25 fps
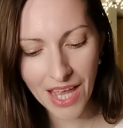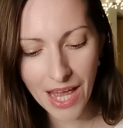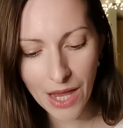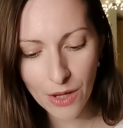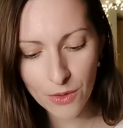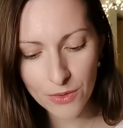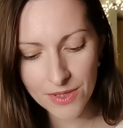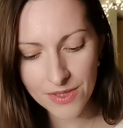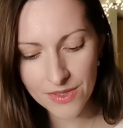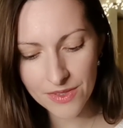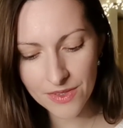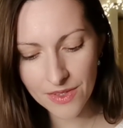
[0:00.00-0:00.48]

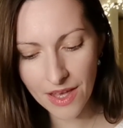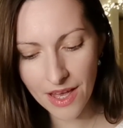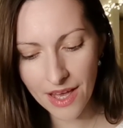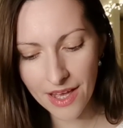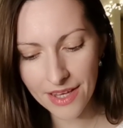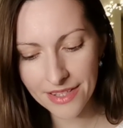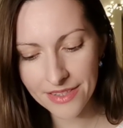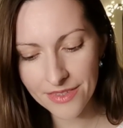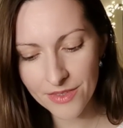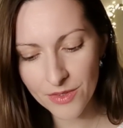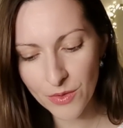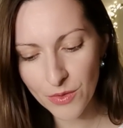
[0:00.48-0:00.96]

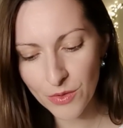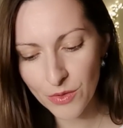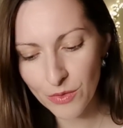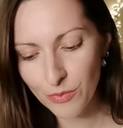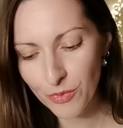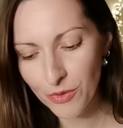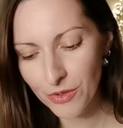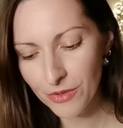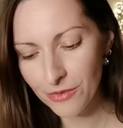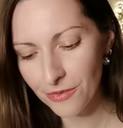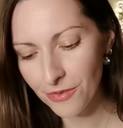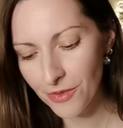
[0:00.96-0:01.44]
outside, so
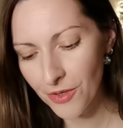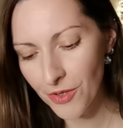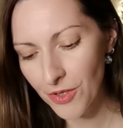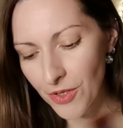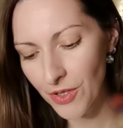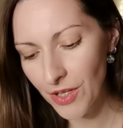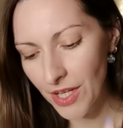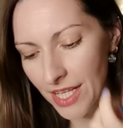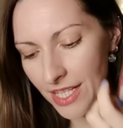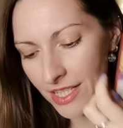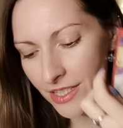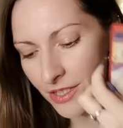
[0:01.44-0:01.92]
you
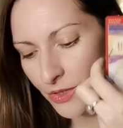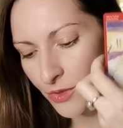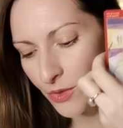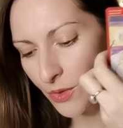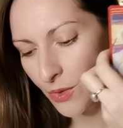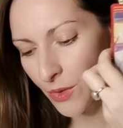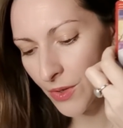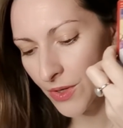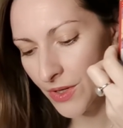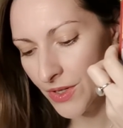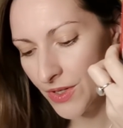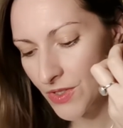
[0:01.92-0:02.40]
prefer
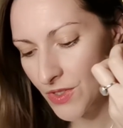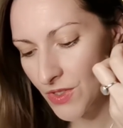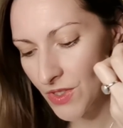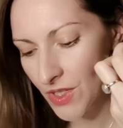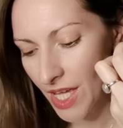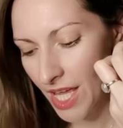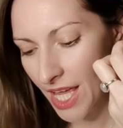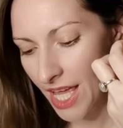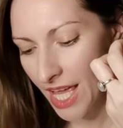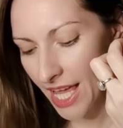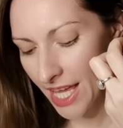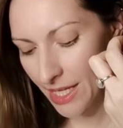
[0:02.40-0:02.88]

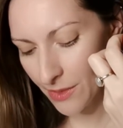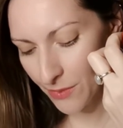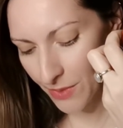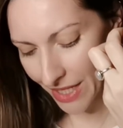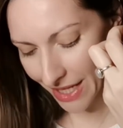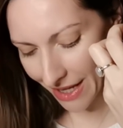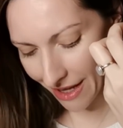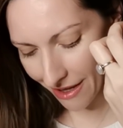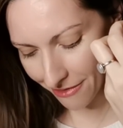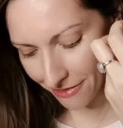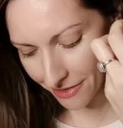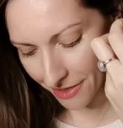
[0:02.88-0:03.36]
indoors. And
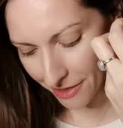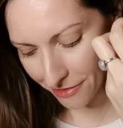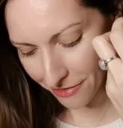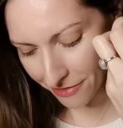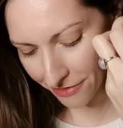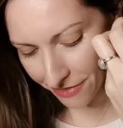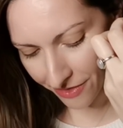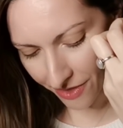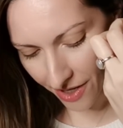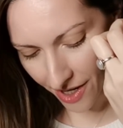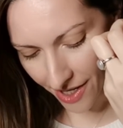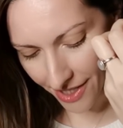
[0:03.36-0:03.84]
we have the
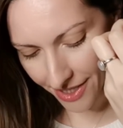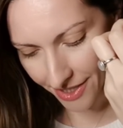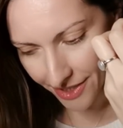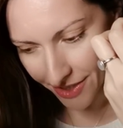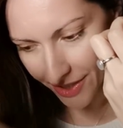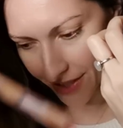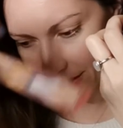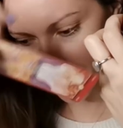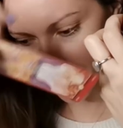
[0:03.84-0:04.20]
fire